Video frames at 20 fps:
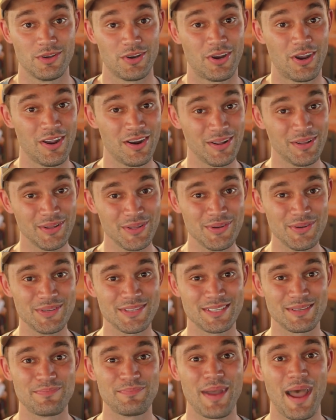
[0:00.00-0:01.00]
you're gonna lose
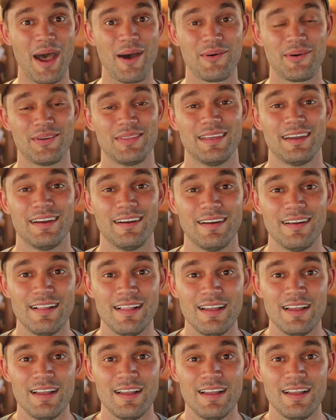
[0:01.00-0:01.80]
some power there.